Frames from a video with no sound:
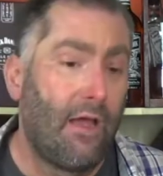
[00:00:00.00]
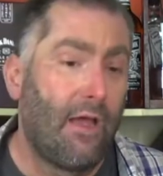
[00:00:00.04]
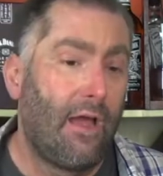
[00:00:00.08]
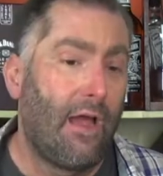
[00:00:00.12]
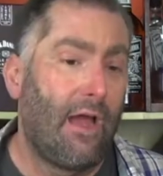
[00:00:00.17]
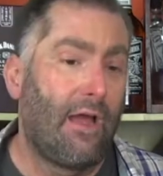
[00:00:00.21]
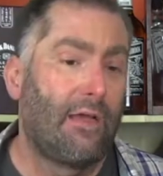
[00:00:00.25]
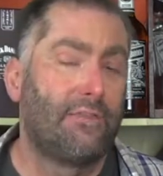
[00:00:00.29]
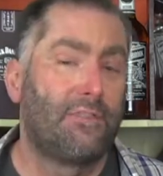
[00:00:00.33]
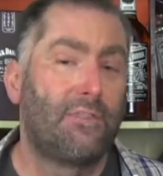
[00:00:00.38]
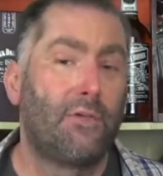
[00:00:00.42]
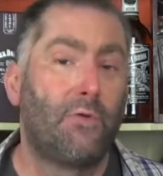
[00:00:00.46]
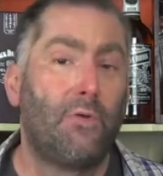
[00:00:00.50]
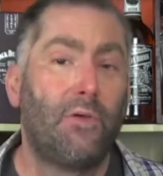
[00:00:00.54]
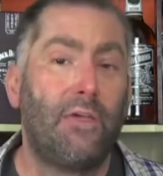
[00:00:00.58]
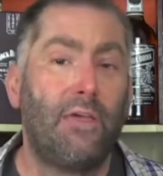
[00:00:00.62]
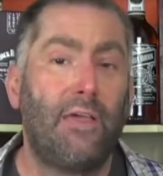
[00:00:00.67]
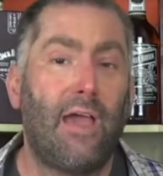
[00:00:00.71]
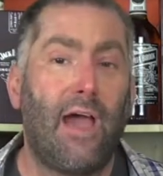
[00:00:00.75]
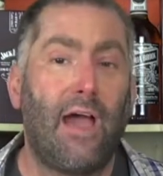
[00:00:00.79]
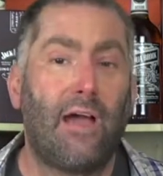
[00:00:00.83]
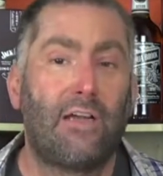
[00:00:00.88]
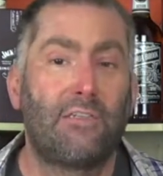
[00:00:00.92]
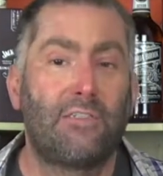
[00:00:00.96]
And so
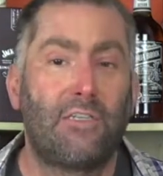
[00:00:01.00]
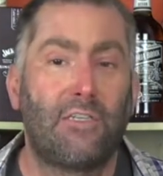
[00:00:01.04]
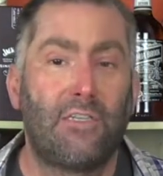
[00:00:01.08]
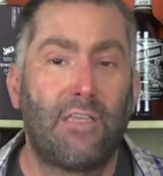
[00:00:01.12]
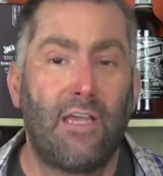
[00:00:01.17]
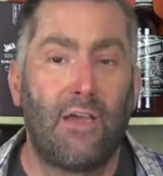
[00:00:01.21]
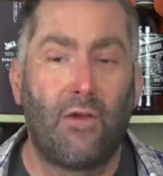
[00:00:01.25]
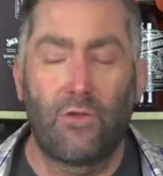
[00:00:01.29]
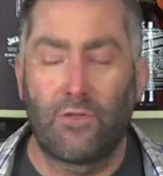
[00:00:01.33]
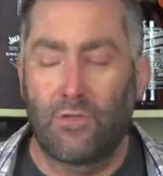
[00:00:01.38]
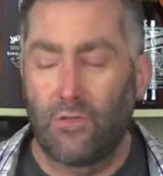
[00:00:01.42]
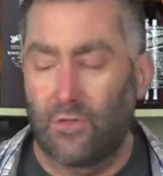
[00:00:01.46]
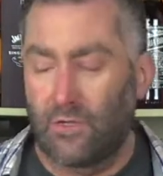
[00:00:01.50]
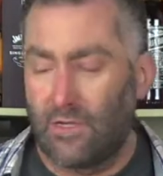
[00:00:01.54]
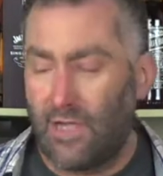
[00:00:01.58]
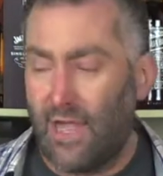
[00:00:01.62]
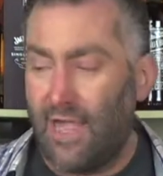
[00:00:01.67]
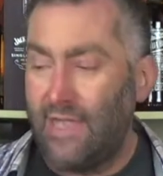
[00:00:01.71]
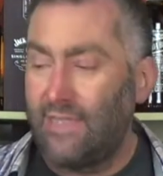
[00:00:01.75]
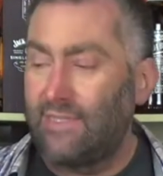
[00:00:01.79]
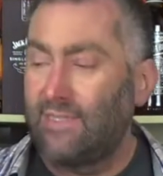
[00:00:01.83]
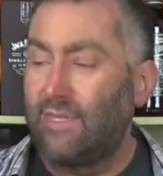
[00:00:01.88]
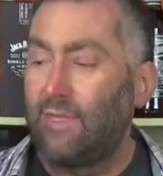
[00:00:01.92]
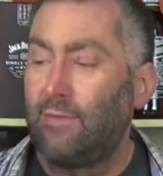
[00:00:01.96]
he actually t- took
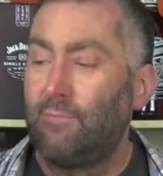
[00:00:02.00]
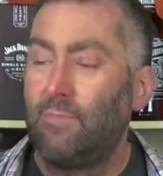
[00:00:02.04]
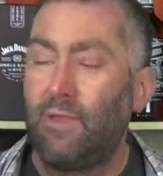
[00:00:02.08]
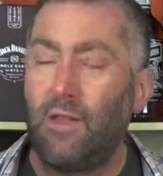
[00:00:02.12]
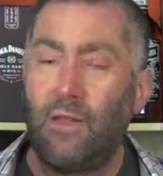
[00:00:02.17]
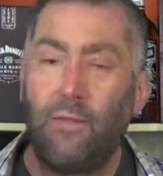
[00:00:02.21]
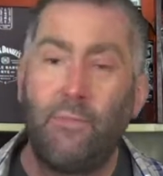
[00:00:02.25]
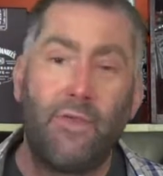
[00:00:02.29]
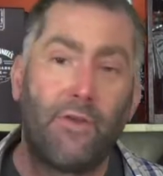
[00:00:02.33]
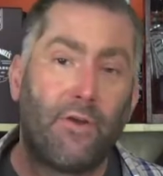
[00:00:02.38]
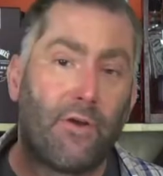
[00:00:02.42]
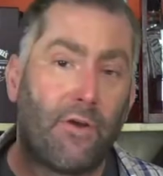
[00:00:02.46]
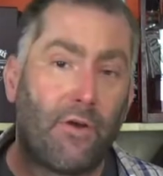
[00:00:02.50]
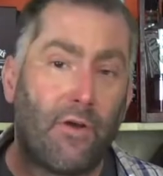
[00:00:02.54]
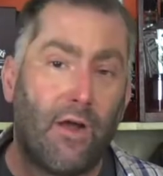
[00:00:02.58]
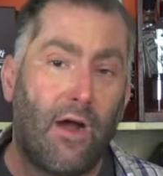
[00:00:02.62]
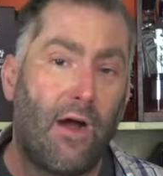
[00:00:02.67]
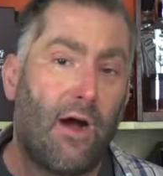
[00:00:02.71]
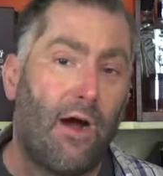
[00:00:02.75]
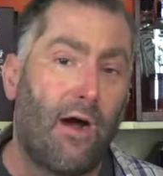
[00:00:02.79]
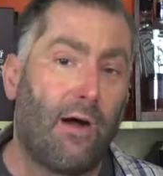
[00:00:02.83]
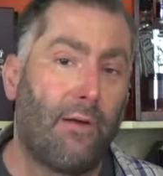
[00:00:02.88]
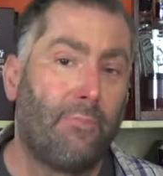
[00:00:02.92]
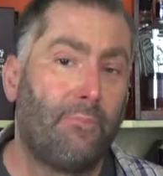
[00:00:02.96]
18 millimeter
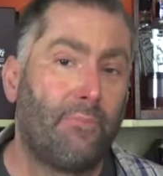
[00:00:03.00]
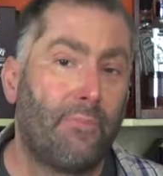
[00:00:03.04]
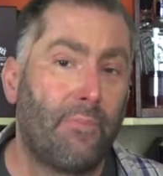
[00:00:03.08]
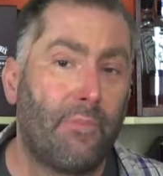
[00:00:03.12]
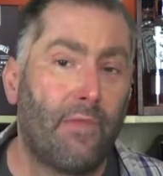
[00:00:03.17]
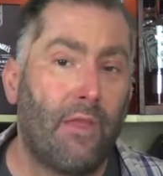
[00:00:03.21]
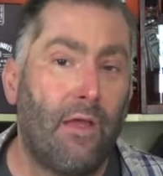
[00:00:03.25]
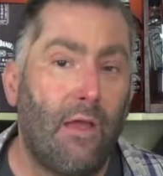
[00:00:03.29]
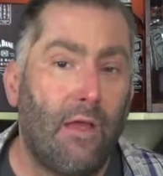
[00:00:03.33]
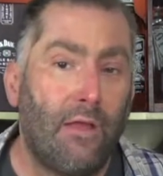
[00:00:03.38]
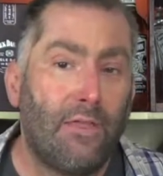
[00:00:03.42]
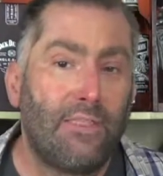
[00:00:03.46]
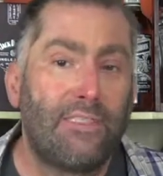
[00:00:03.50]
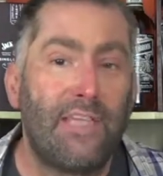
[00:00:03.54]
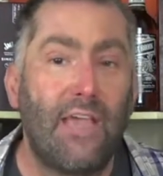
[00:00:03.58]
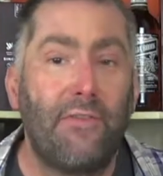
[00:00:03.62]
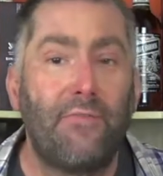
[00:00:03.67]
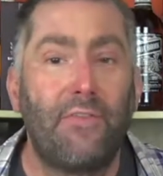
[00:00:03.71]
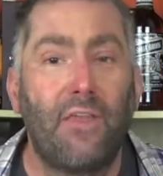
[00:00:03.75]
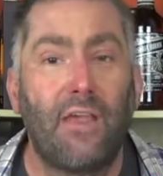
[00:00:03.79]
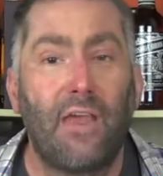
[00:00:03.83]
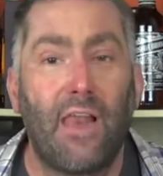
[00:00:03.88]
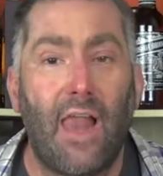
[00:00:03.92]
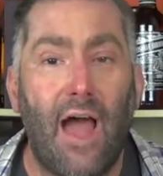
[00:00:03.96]
um,
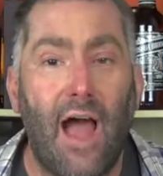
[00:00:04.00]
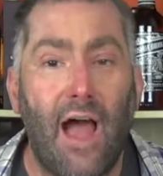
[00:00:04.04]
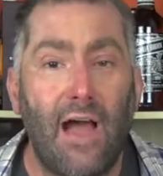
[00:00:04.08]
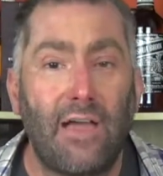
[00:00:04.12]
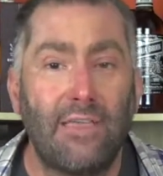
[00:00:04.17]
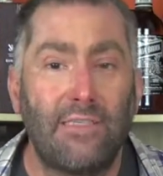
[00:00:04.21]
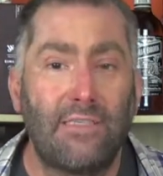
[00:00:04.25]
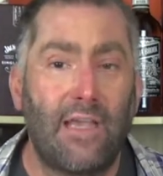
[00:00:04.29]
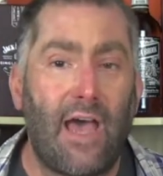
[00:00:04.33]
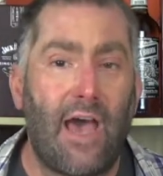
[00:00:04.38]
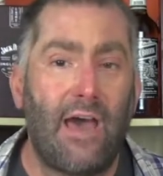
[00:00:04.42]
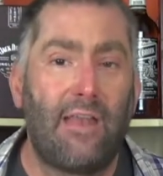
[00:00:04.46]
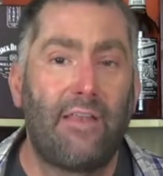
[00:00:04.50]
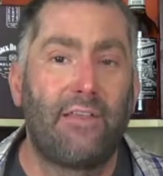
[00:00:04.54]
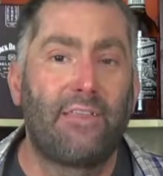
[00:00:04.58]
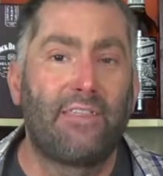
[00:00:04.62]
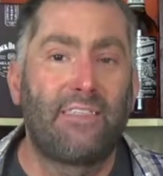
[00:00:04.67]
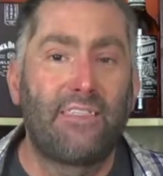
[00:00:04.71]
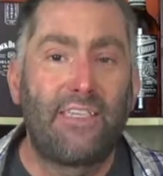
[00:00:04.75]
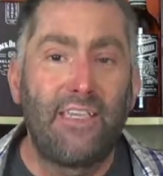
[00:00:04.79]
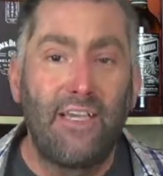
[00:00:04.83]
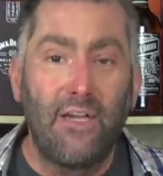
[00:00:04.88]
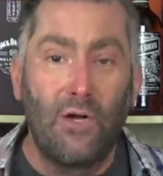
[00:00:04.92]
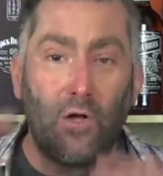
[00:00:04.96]
safety glass, had a
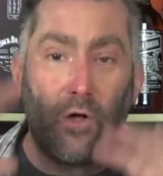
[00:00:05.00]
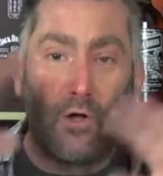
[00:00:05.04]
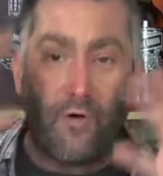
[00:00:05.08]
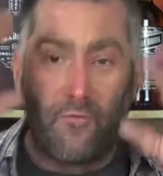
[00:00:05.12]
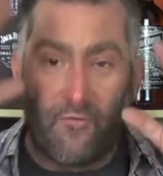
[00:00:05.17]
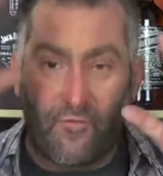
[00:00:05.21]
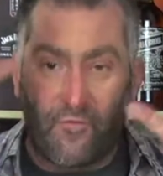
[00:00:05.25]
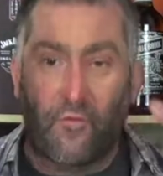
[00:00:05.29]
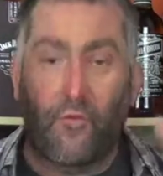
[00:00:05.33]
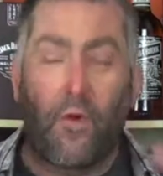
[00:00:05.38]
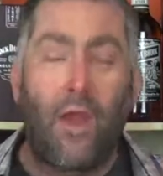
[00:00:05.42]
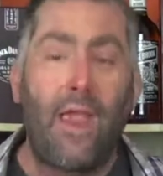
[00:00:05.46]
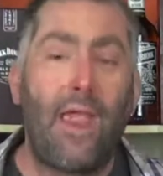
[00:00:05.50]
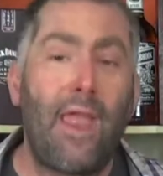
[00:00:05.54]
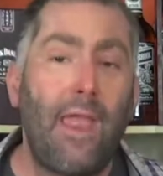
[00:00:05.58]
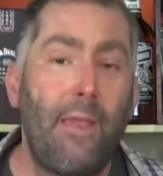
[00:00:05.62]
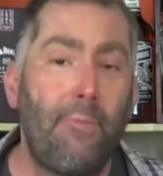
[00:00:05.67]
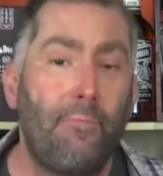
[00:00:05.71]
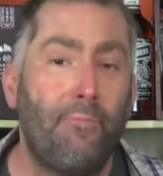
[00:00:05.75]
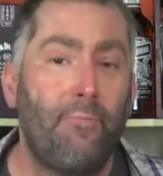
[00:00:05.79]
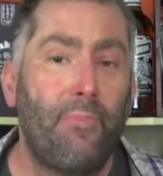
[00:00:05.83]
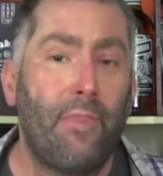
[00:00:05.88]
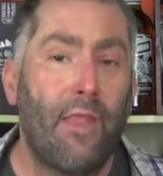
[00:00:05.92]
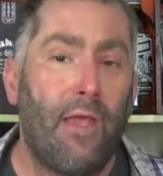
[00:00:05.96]
steel
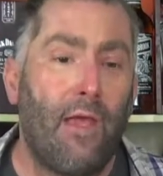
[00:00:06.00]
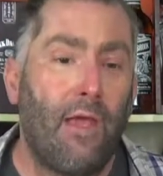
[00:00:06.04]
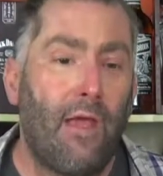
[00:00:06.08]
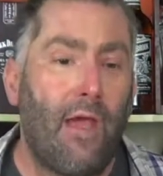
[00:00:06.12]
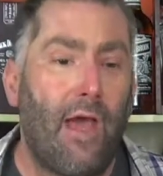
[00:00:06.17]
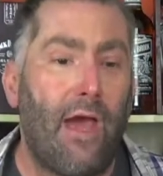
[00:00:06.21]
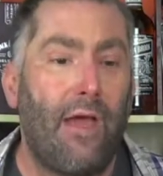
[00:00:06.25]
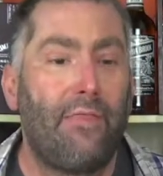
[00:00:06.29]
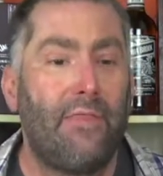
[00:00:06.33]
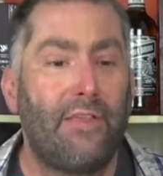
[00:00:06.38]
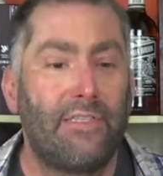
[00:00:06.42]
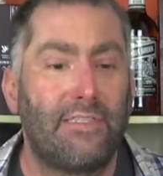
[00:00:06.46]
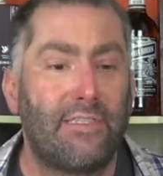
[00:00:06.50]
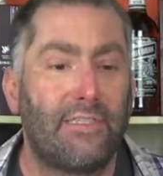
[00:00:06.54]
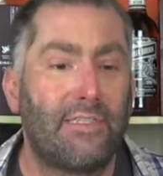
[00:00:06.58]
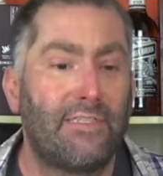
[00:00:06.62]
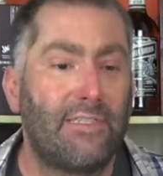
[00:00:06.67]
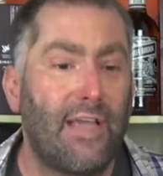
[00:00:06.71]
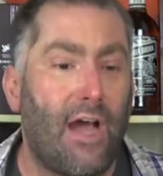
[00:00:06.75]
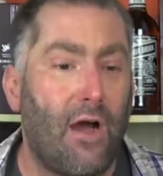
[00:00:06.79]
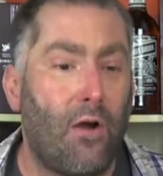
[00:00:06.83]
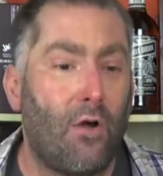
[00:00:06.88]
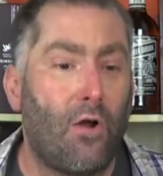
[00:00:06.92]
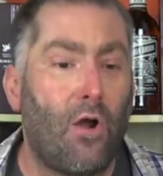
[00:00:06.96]
frame, and this is
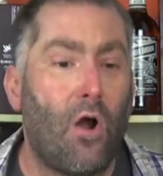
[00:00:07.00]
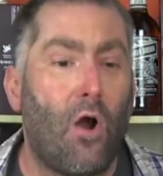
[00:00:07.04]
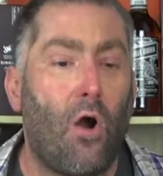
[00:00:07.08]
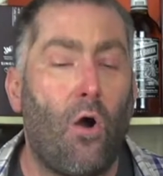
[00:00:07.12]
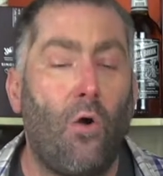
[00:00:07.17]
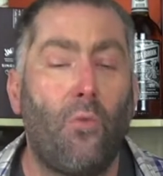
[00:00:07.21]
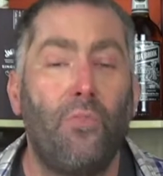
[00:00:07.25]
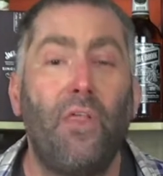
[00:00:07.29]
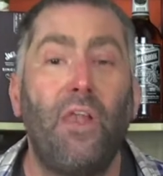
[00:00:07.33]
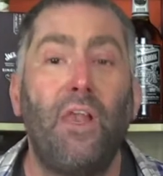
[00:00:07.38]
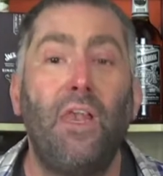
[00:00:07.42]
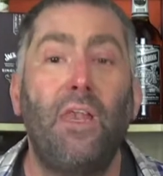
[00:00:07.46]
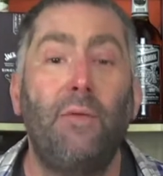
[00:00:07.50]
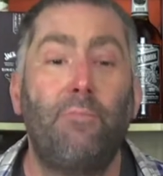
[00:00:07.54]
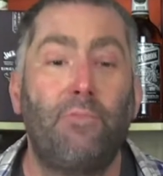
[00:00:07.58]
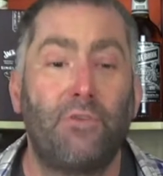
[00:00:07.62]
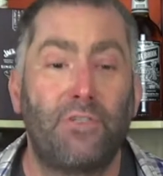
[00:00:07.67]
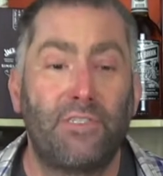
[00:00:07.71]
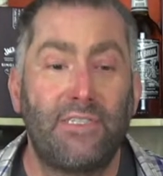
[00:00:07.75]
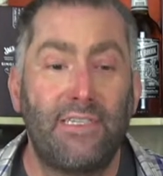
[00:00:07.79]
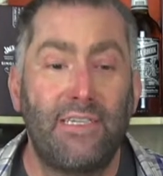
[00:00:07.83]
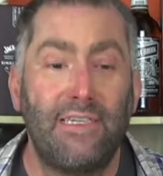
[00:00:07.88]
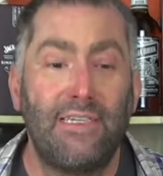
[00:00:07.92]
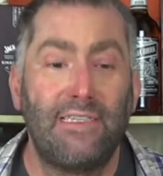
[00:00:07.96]
now called the
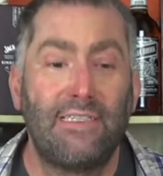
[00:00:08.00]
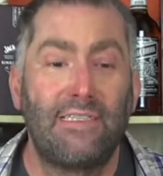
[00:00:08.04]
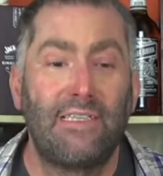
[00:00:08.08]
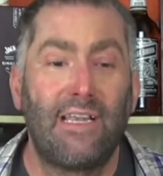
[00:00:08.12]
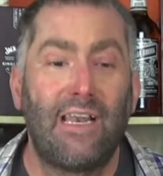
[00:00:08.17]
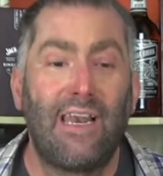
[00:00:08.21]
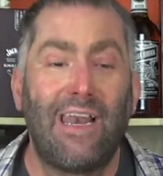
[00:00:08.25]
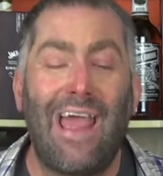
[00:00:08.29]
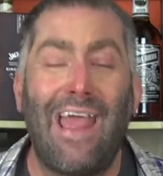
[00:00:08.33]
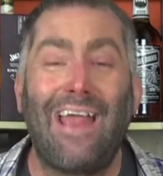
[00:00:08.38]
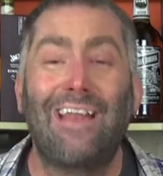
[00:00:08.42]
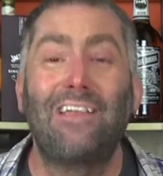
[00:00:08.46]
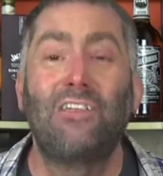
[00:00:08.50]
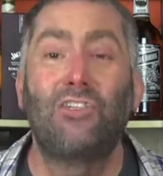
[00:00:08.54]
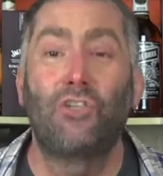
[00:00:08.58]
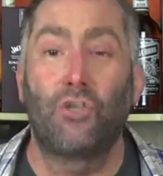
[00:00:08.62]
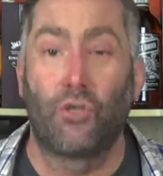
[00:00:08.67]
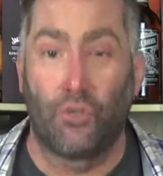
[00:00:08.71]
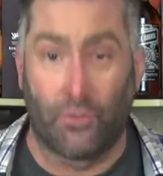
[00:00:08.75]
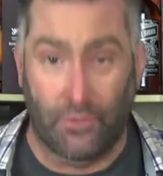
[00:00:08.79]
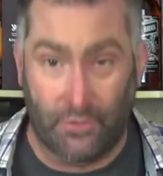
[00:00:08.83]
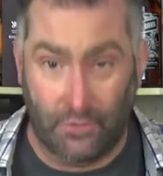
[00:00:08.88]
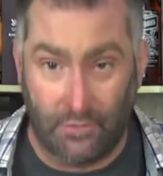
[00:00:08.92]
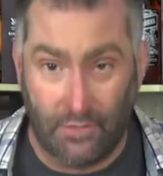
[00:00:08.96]
Liberties
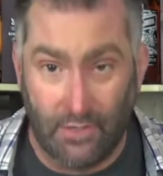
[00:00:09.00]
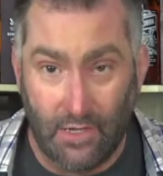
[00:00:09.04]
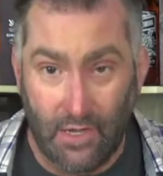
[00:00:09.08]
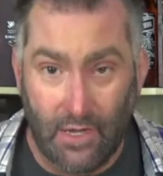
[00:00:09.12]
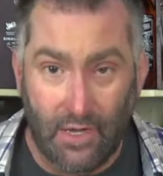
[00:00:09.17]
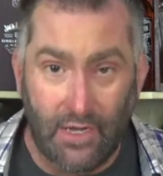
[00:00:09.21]
Lantern.